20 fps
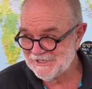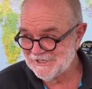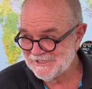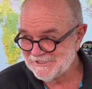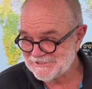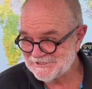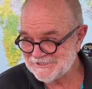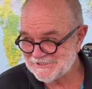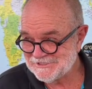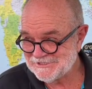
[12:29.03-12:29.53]

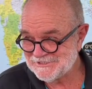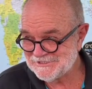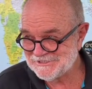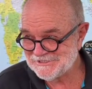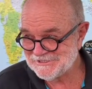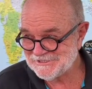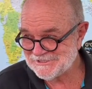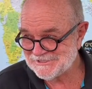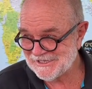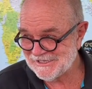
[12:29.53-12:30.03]
she
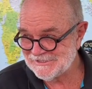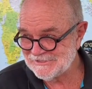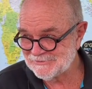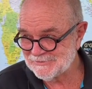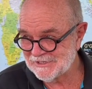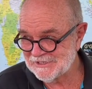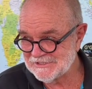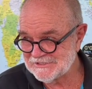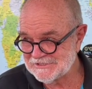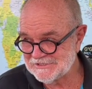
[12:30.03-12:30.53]
sends
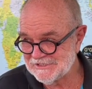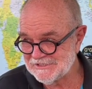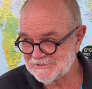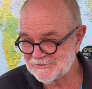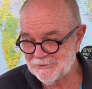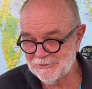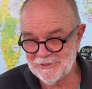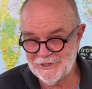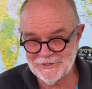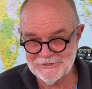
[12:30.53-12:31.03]
one and says
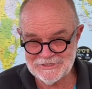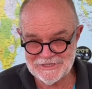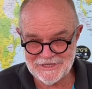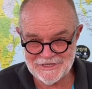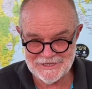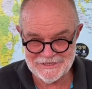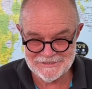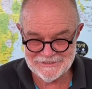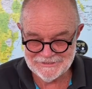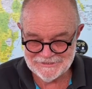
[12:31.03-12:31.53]
all
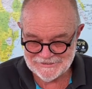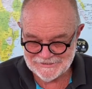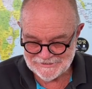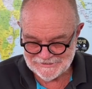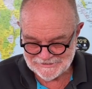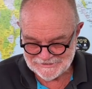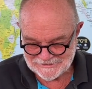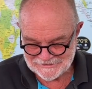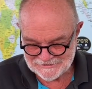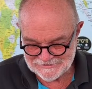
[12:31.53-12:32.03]
okay.
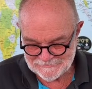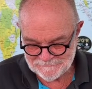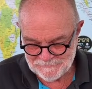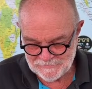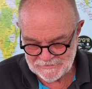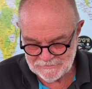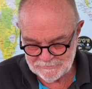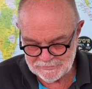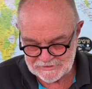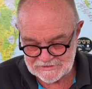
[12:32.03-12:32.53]

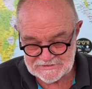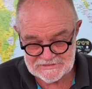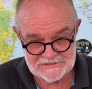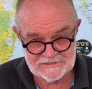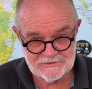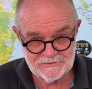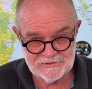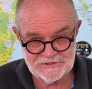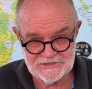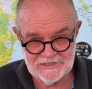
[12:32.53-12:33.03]
Because
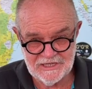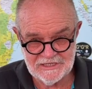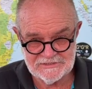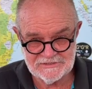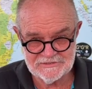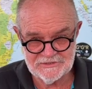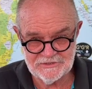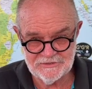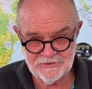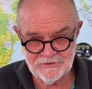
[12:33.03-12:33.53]
that's all she has
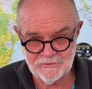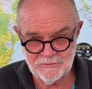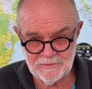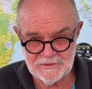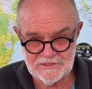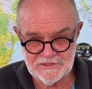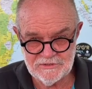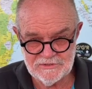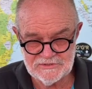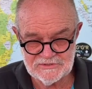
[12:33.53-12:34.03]
to do.
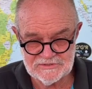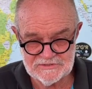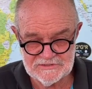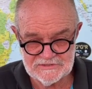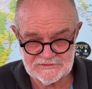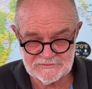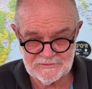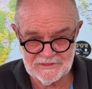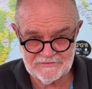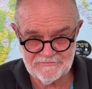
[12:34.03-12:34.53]
We use
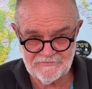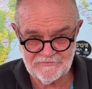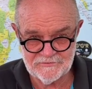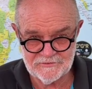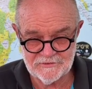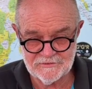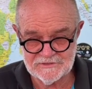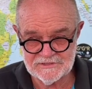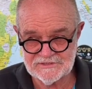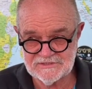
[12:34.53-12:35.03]
this one
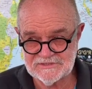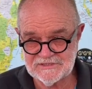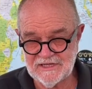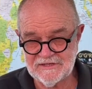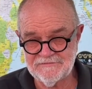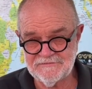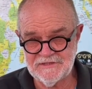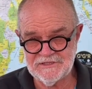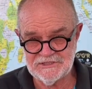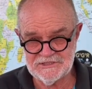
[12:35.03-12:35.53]
for a
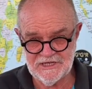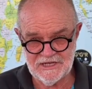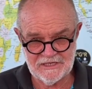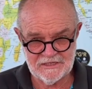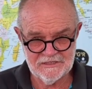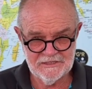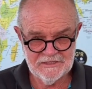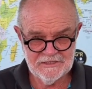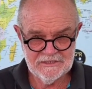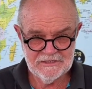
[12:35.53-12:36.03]
safety check
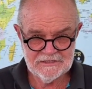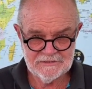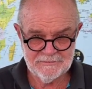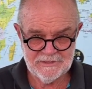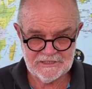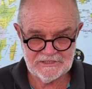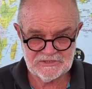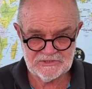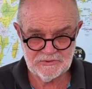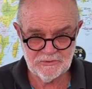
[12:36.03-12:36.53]
to
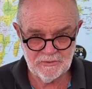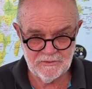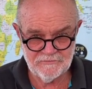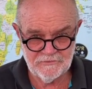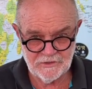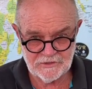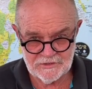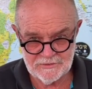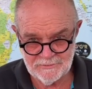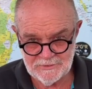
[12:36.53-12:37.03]
make sure we've
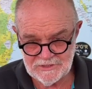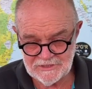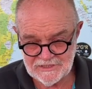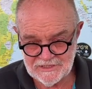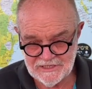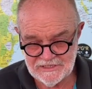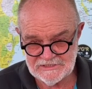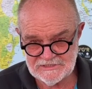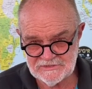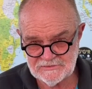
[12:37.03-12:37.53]
got
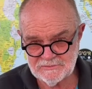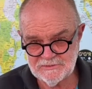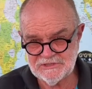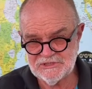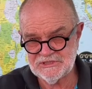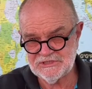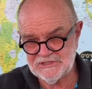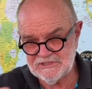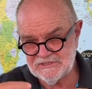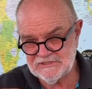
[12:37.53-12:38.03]
communications. When
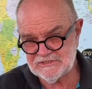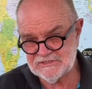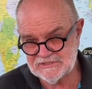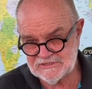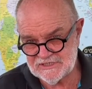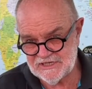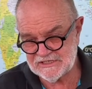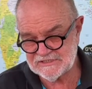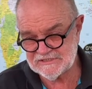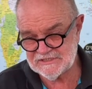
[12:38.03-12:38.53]
she's
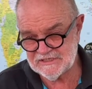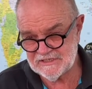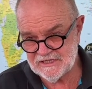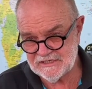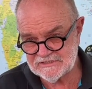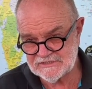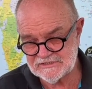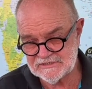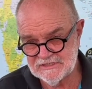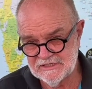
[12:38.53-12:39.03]
texting
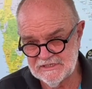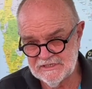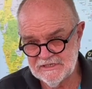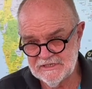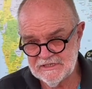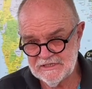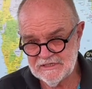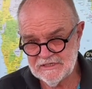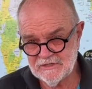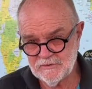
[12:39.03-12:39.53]
us,
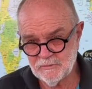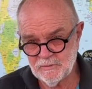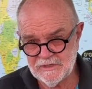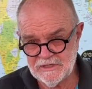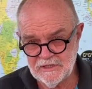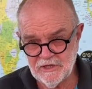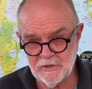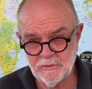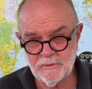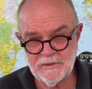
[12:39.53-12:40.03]
we
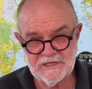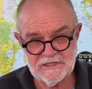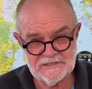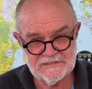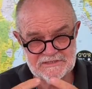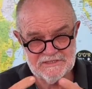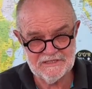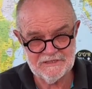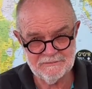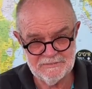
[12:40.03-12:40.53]
know we can
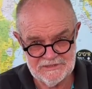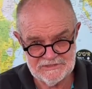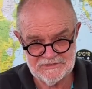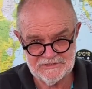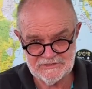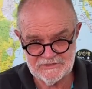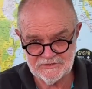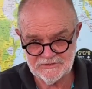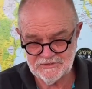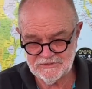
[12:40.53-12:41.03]
send a
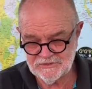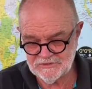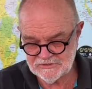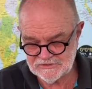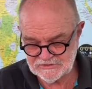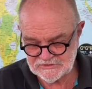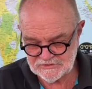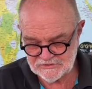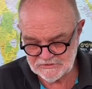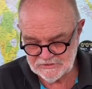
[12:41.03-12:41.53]
message to her.
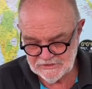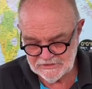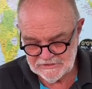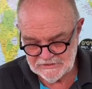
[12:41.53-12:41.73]
So